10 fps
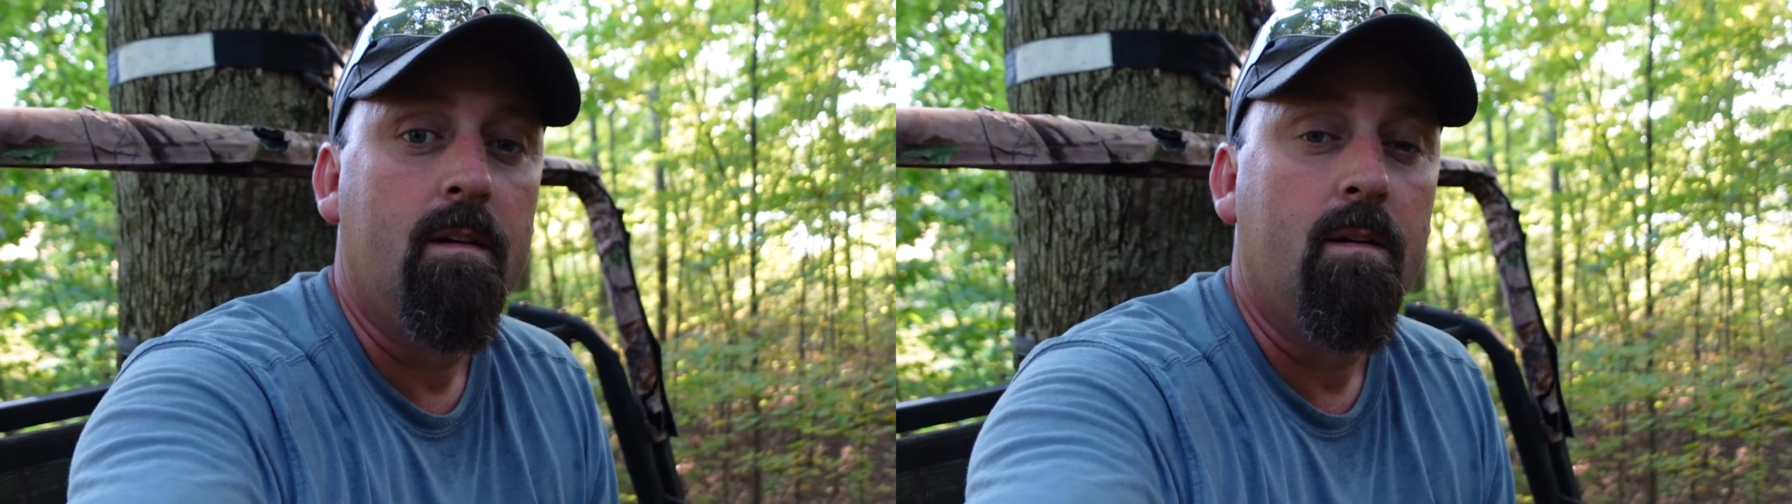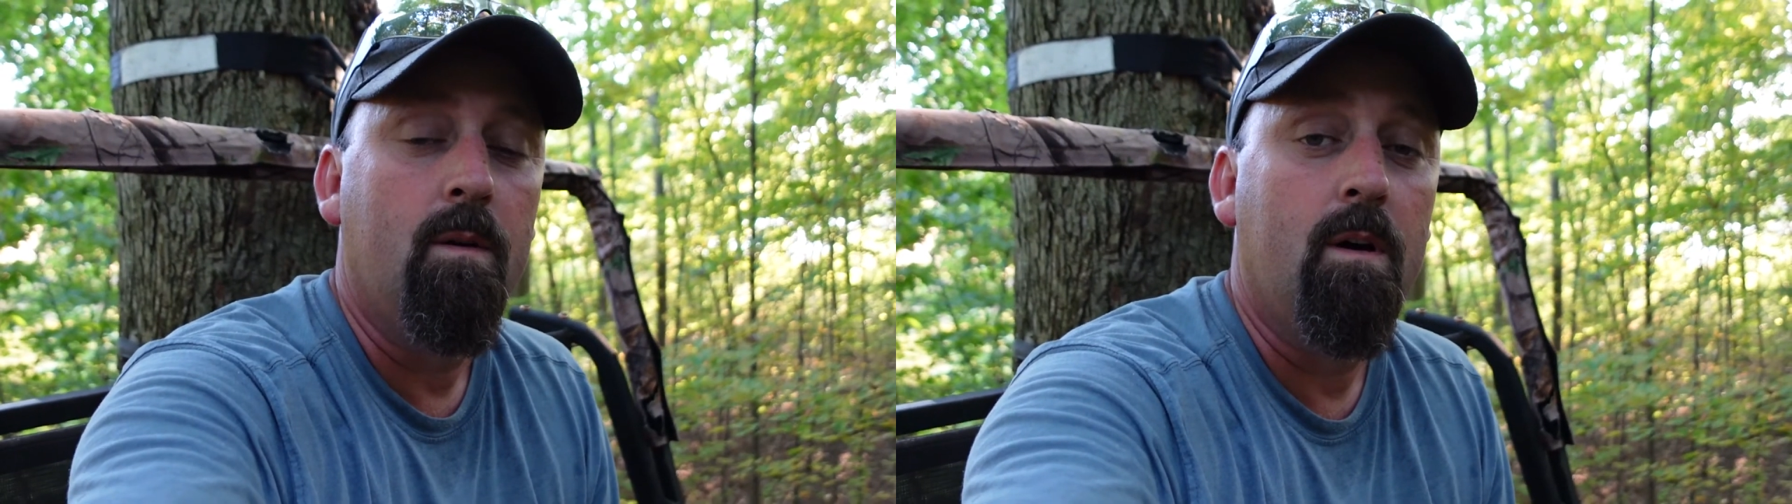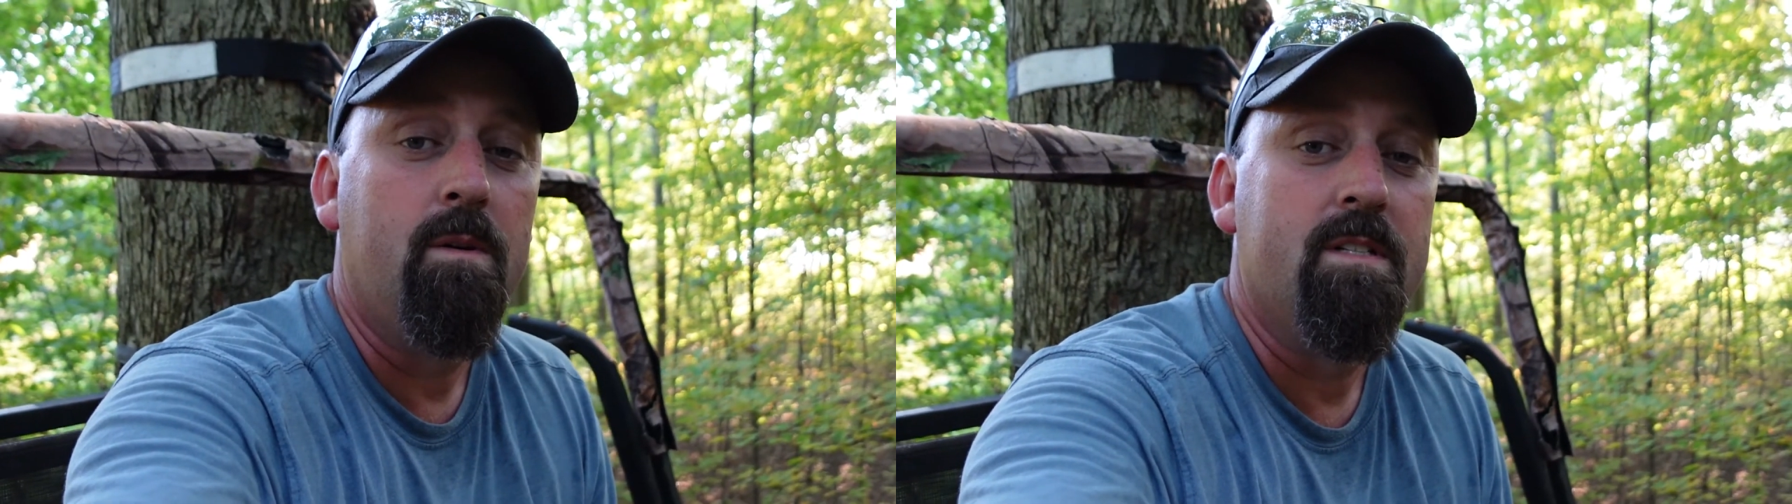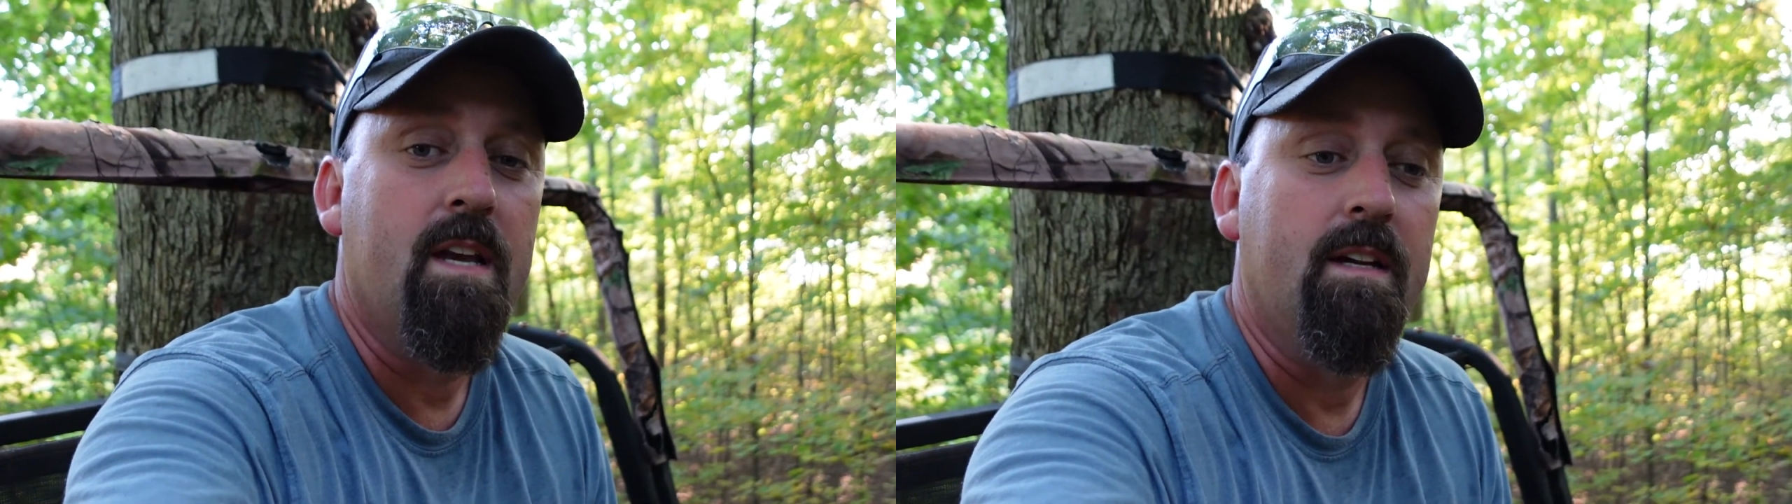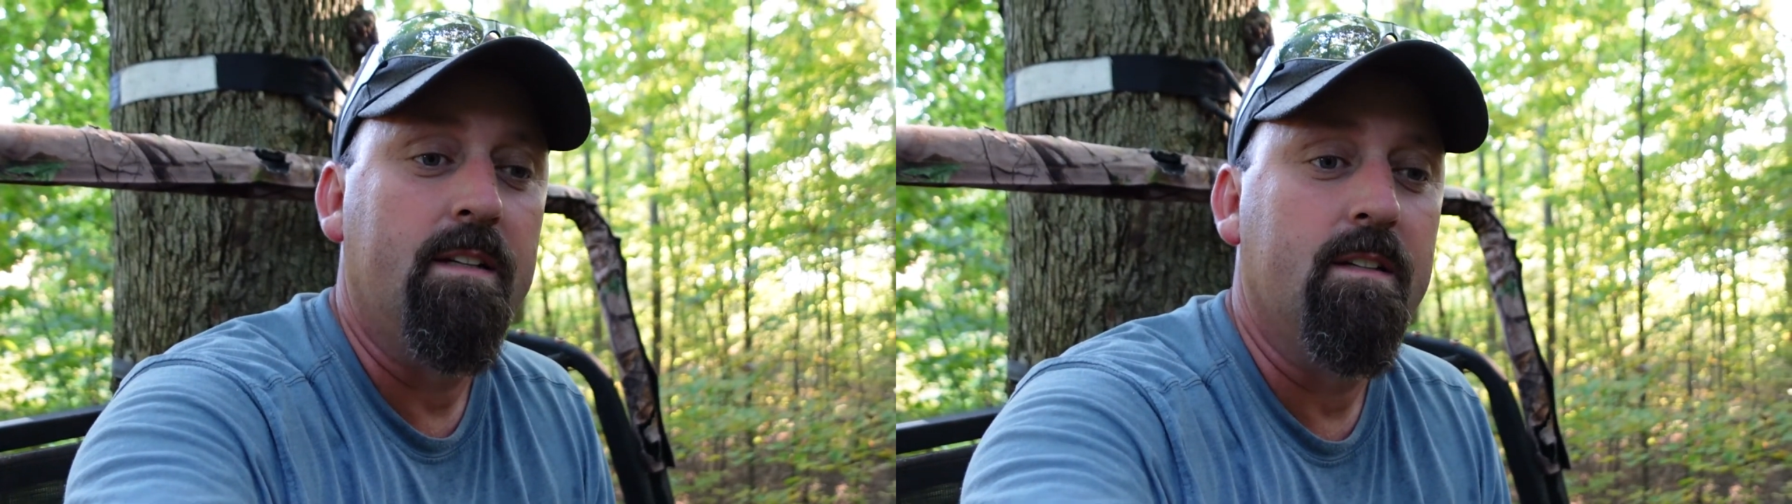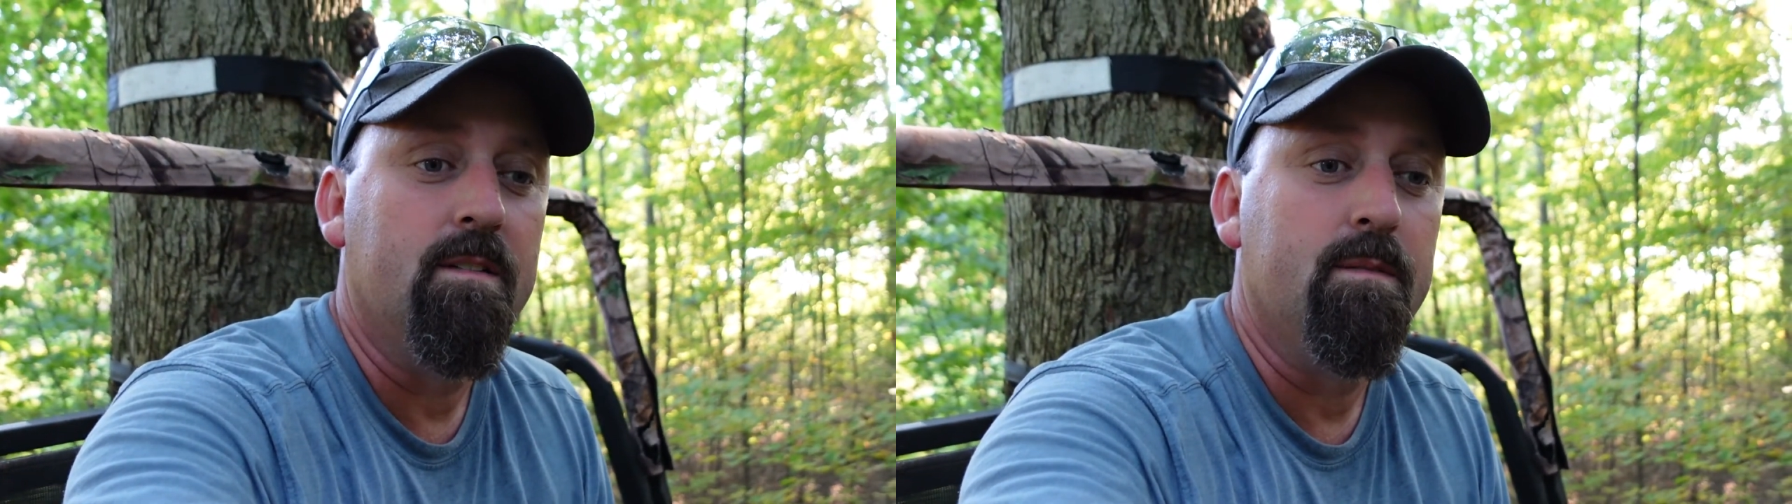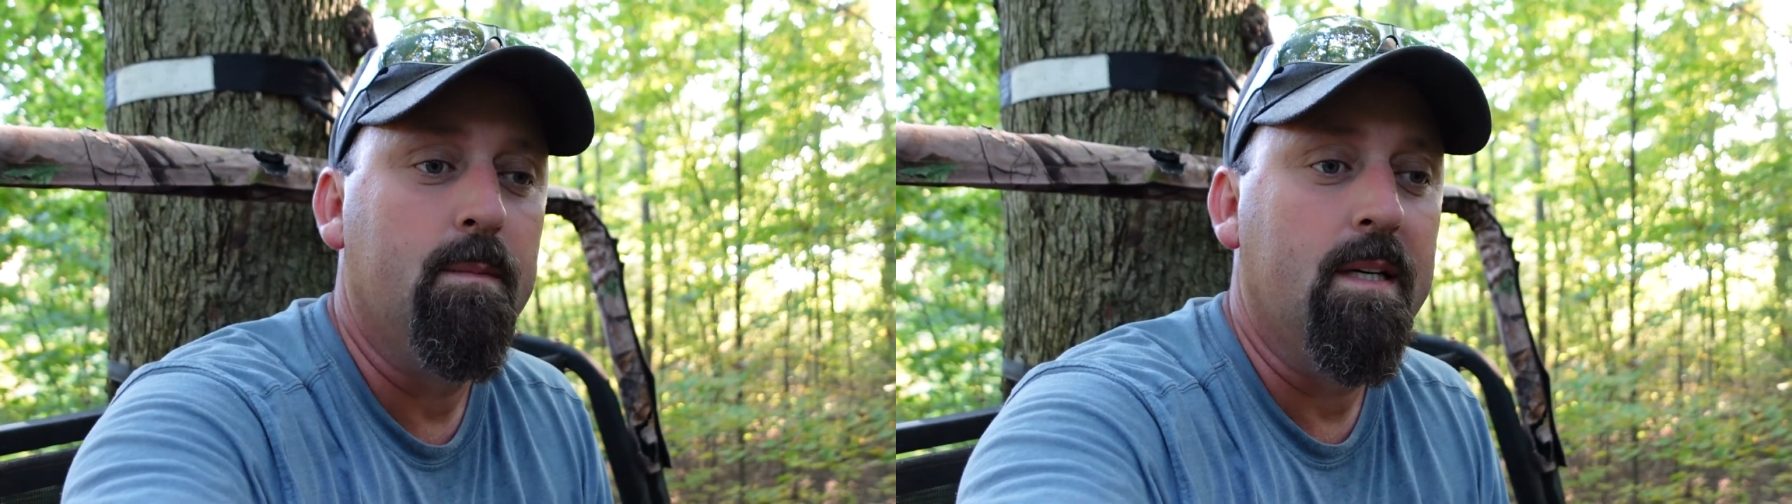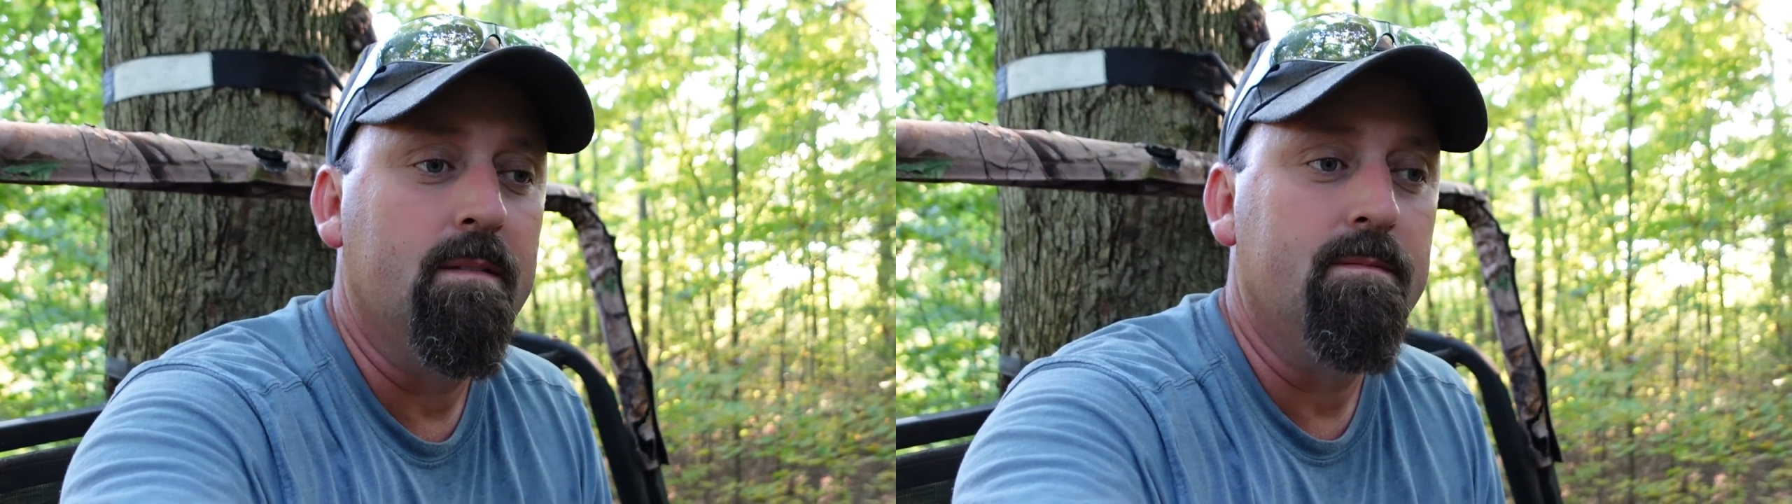Well, we sat in here for
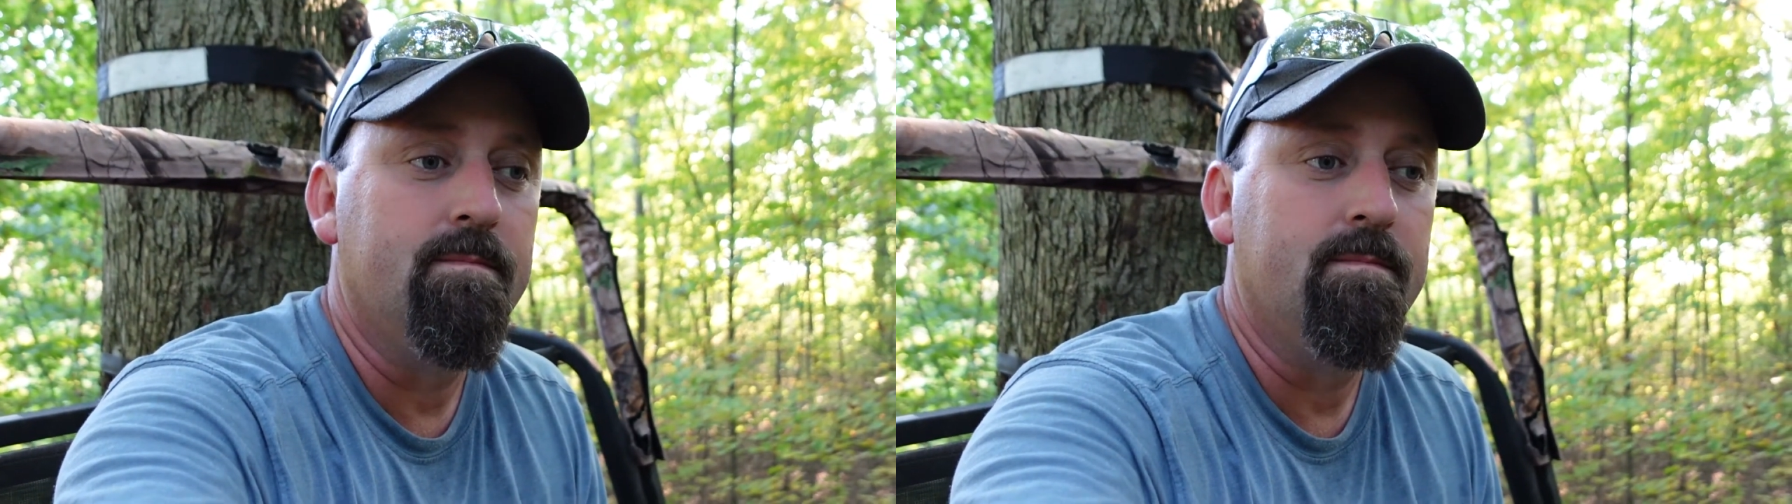about